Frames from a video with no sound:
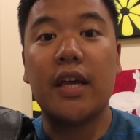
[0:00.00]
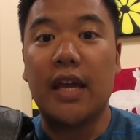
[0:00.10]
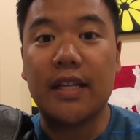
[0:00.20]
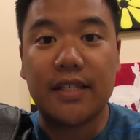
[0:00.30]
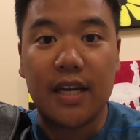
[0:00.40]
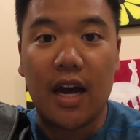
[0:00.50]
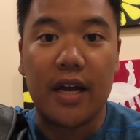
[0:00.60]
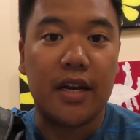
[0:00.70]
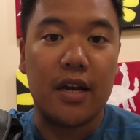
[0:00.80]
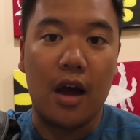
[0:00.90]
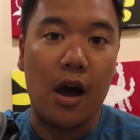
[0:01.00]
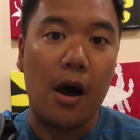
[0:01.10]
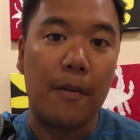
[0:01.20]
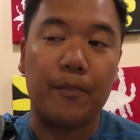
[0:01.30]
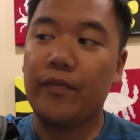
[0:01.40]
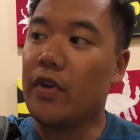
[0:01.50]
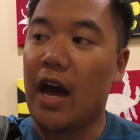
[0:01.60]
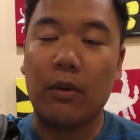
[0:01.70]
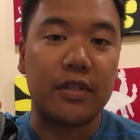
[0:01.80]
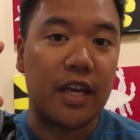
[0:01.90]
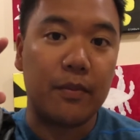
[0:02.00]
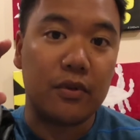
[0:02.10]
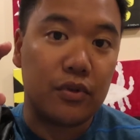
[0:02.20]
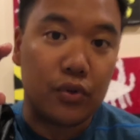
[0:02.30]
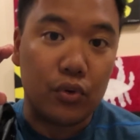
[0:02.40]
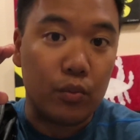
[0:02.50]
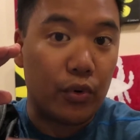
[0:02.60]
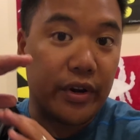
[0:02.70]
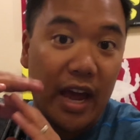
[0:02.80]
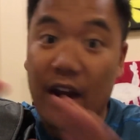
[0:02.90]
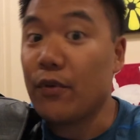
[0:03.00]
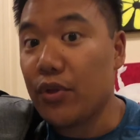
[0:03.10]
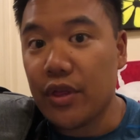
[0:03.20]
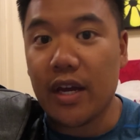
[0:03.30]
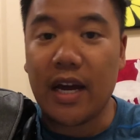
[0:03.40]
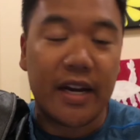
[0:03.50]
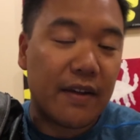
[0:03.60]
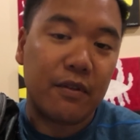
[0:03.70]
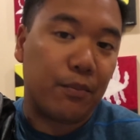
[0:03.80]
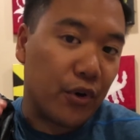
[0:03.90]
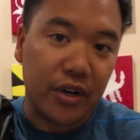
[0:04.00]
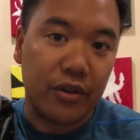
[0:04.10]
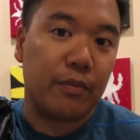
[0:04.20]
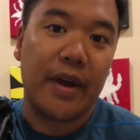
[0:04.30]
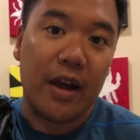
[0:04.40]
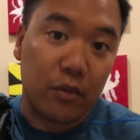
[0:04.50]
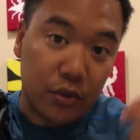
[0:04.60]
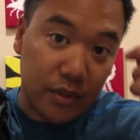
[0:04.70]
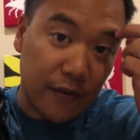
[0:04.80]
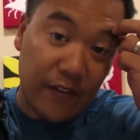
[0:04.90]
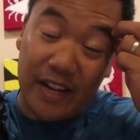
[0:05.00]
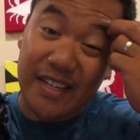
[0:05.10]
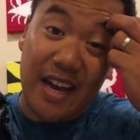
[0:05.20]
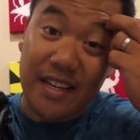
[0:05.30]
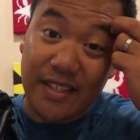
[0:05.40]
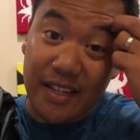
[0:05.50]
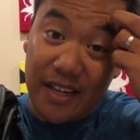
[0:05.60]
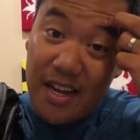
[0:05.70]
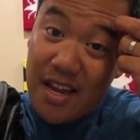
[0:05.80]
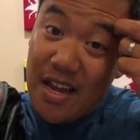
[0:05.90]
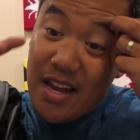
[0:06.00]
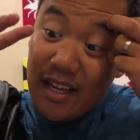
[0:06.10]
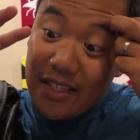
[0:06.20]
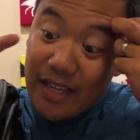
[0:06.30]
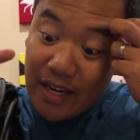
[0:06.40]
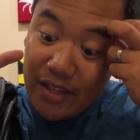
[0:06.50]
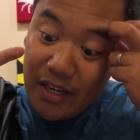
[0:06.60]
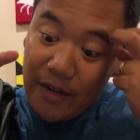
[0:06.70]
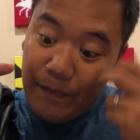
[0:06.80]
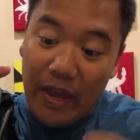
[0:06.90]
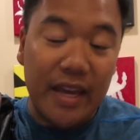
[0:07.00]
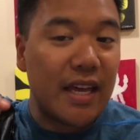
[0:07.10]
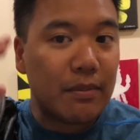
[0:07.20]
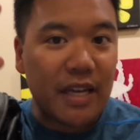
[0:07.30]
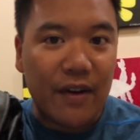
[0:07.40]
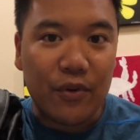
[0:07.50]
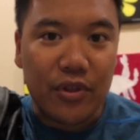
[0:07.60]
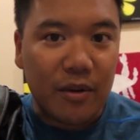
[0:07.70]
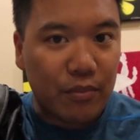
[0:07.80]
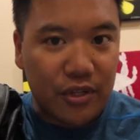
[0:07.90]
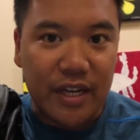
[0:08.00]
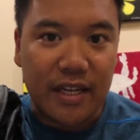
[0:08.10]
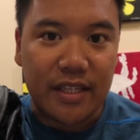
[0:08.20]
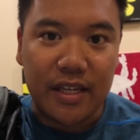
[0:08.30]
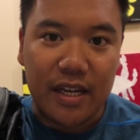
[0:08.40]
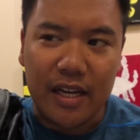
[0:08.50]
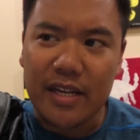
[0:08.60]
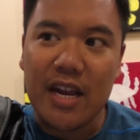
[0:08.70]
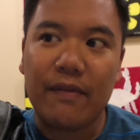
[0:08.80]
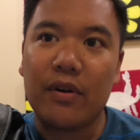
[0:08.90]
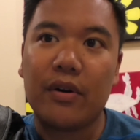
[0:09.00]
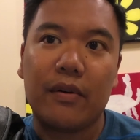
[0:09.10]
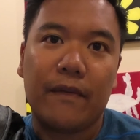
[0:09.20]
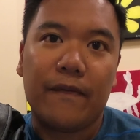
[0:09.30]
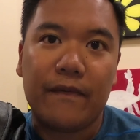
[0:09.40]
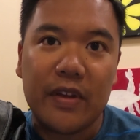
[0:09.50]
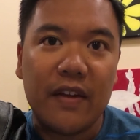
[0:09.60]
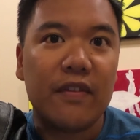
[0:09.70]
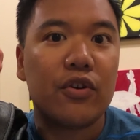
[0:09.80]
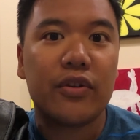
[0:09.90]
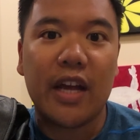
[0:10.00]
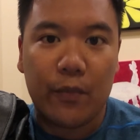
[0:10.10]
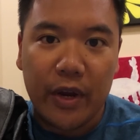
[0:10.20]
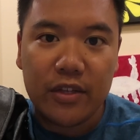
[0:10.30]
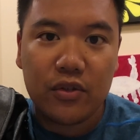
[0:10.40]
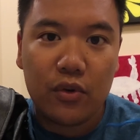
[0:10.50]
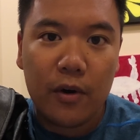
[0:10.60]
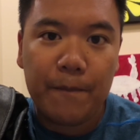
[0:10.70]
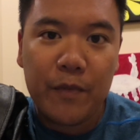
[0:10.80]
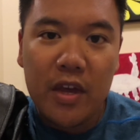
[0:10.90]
inside. I was able to bring everything. I didn't have to bring another bag, which was fantastic. Secondly, it kept everything protected. It never, even during that rainstorm,